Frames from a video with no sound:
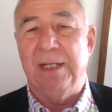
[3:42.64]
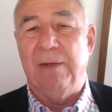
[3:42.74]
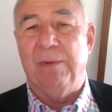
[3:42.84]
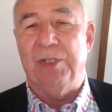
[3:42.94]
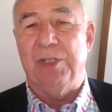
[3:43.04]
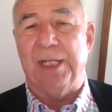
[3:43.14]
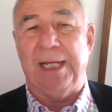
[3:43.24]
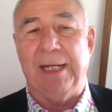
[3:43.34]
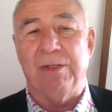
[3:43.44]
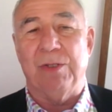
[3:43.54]
which is the
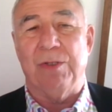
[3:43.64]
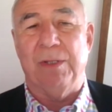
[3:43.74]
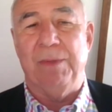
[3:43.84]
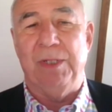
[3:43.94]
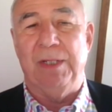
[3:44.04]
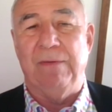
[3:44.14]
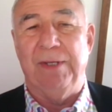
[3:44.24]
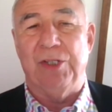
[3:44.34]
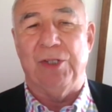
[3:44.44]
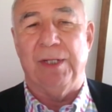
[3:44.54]
council's community
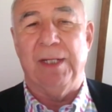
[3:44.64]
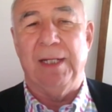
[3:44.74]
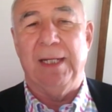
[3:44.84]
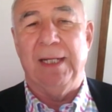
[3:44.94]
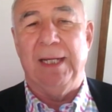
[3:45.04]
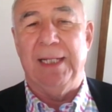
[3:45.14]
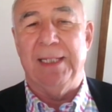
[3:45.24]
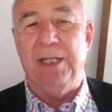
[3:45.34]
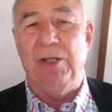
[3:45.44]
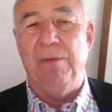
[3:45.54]
vision, is
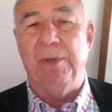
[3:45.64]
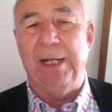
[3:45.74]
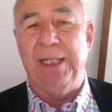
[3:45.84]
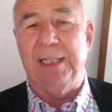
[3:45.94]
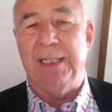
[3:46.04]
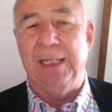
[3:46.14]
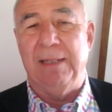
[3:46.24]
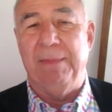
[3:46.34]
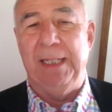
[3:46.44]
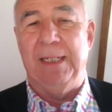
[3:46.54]
enumerated in
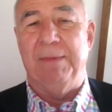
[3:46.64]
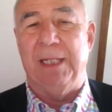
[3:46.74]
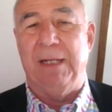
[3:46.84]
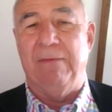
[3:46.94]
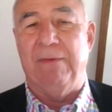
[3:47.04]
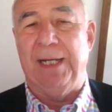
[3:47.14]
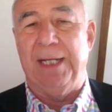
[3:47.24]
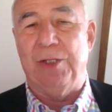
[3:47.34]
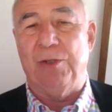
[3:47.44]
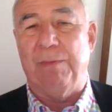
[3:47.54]
the medium-term
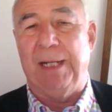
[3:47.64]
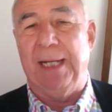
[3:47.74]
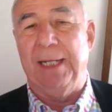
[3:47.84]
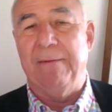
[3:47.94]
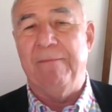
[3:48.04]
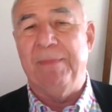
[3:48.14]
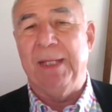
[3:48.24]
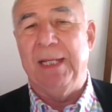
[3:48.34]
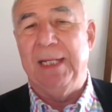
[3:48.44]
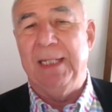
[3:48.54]
financial plan,
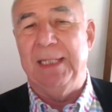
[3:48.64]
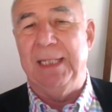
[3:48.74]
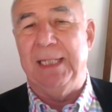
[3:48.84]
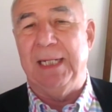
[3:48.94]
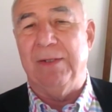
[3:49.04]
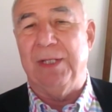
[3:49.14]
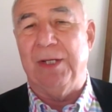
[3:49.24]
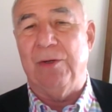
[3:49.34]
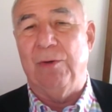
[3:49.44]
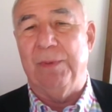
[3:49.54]
detailed in
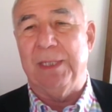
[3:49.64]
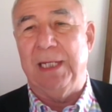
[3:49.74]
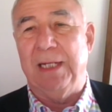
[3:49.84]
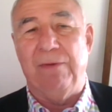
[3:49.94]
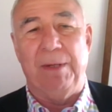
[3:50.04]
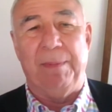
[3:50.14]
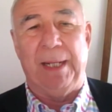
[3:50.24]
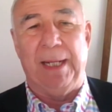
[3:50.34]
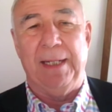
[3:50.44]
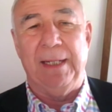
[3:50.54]
the corporate delivery
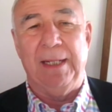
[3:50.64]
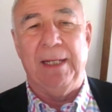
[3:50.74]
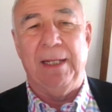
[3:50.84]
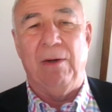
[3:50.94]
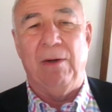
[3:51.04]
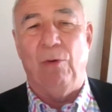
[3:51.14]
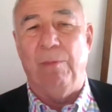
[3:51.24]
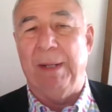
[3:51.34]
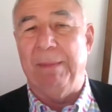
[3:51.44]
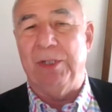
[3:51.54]
plan, all
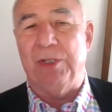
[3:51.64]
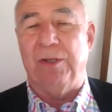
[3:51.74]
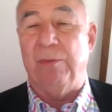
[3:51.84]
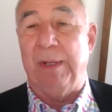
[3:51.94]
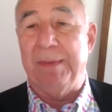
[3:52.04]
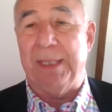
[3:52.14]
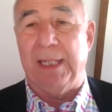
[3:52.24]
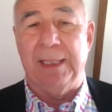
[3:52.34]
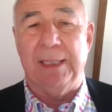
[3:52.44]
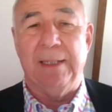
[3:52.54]
published on the website,